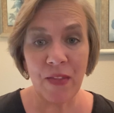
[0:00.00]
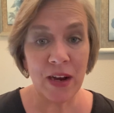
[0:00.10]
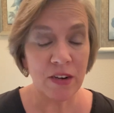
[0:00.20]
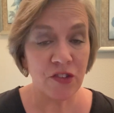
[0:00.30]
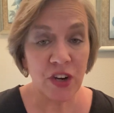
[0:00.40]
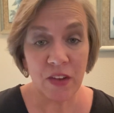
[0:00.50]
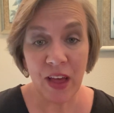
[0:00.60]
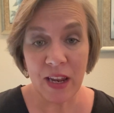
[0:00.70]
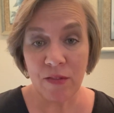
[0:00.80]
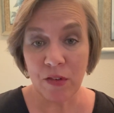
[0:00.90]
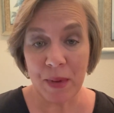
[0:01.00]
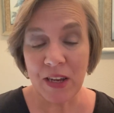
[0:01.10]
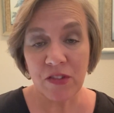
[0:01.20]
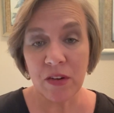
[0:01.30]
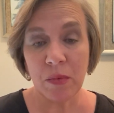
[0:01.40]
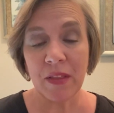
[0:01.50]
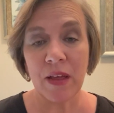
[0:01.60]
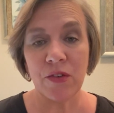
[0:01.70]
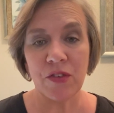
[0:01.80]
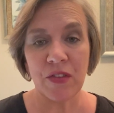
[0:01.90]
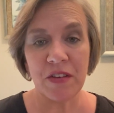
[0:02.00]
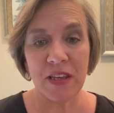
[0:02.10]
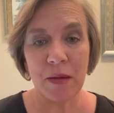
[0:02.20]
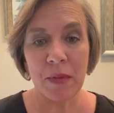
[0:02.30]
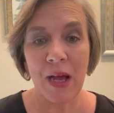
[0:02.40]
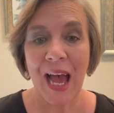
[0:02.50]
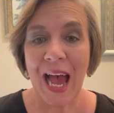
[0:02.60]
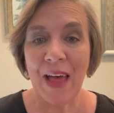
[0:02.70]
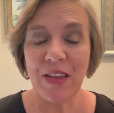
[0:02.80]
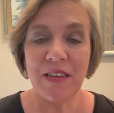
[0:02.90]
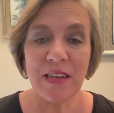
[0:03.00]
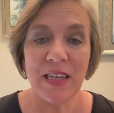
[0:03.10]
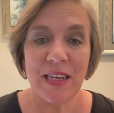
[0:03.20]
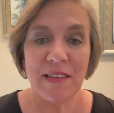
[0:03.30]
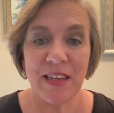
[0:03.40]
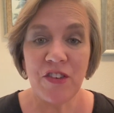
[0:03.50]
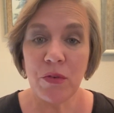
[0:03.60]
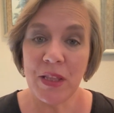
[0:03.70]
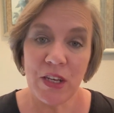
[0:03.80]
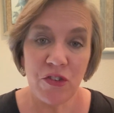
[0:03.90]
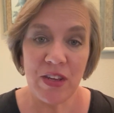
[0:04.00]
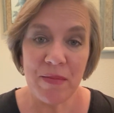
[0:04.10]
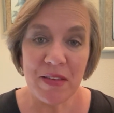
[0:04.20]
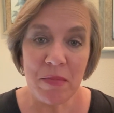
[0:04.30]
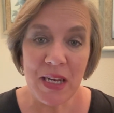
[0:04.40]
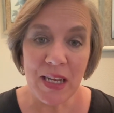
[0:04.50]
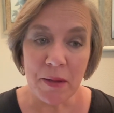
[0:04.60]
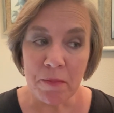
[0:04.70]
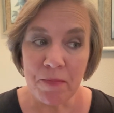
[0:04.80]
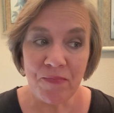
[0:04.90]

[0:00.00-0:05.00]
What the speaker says: there, to share that information with others on the team, and then to see to it that your team is meeting,